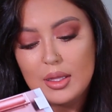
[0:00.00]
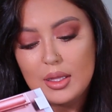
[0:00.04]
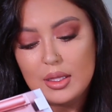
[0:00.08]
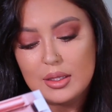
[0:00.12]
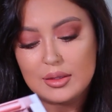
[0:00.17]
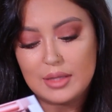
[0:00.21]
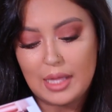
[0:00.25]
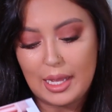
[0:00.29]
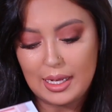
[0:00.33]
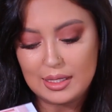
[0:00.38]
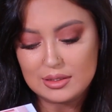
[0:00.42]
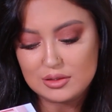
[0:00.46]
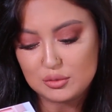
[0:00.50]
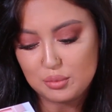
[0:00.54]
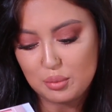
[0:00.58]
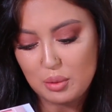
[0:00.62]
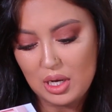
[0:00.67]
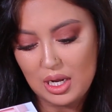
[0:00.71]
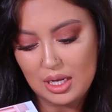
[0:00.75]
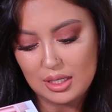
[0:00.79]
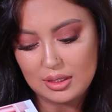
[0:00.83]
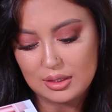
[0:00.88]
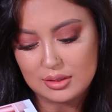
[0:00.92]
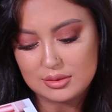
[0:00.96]
Last
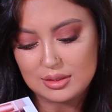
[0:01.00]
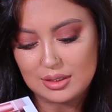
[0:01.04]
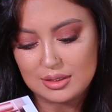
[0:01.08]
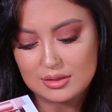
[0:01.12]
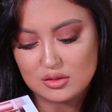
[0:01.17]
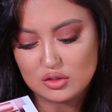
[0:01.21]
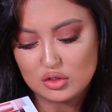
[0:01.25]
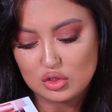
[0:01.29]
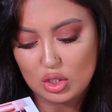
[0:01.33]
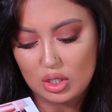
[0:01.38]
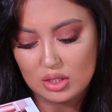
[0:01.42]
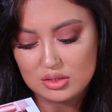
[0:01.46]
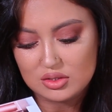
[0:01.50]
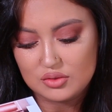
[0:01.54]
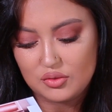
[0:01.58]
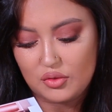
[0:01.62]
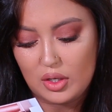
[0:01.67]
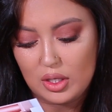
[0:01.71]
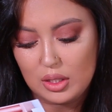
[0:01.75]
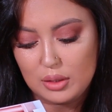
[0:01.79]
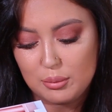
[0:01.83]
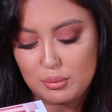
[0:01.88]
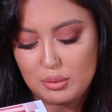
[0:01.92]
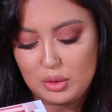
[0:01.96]
product is Trust
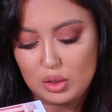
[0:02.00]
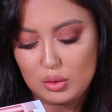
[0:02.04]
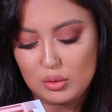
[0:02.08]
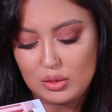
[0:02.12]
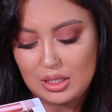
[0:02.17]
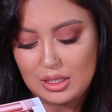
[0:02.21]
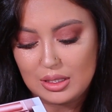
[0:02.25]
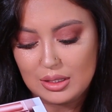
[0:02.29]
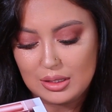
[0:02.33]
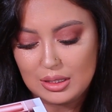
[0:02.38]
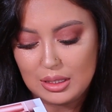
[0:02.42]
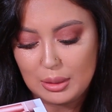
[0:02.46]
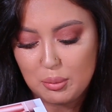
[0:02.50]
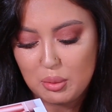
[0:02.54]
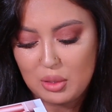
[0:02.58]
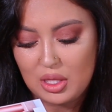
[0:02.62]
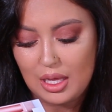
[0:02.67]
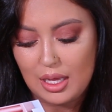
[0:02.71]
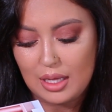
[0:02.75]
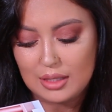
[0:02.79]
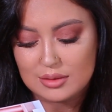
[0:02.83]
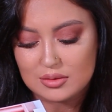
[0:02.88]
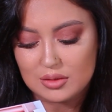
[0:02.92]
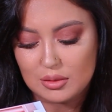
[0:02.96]
Fund Beauty
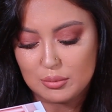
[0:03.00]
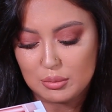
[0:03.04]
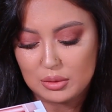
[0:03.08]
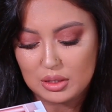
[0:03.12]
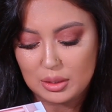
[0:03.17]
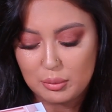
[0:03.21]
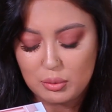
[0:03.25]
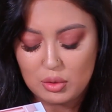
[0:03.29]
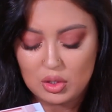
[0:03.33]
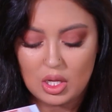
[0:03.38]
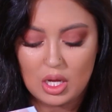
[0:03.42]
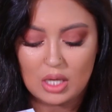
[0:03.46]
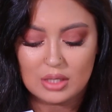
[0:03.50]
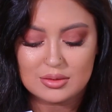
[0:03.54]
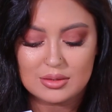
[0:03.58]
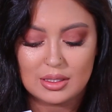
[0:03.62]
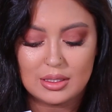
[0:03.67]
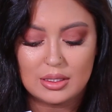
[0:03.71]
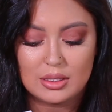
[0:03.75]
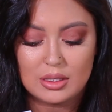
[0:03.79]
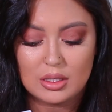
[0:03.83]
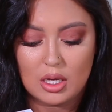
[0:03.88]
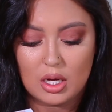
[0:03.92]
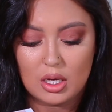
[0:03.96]
Lipgasm Lip Gloss
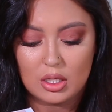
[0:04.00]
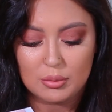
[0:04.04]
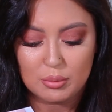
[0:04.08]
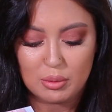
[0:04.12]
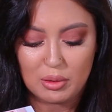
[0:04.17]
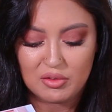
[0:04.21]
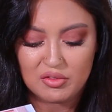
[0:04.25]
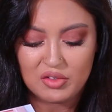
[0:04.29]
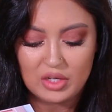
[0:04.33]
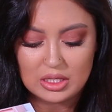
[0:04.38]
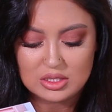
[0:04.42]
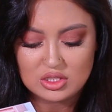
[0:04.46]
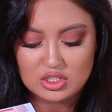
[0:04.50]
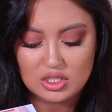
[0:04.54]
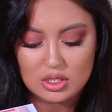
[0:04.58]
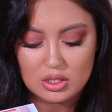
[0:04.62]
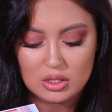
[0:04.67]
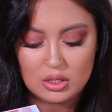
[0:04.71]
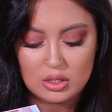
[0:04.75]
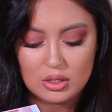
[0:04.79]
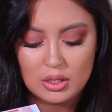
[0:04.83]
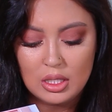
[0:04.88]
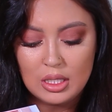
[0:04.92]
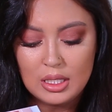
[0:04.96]
in
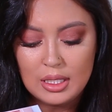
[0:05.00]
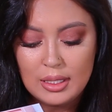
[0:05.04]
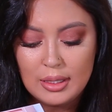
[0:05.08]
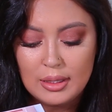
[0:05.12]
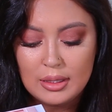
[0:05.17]
Unprofessional.